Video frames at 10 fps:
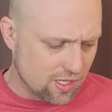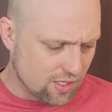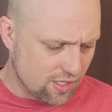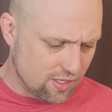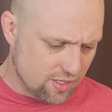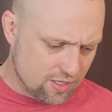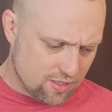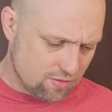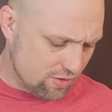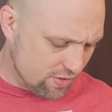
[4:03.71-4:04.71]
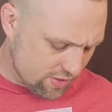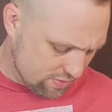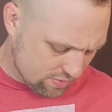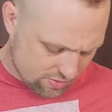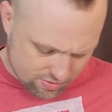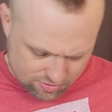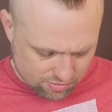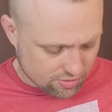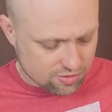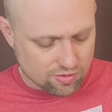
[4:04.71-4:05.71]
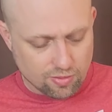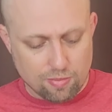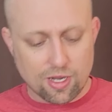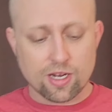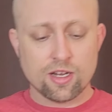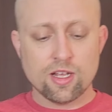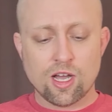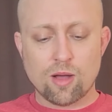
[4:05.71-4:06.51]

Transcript: bally, whatever, I'll just go this one in my pocket.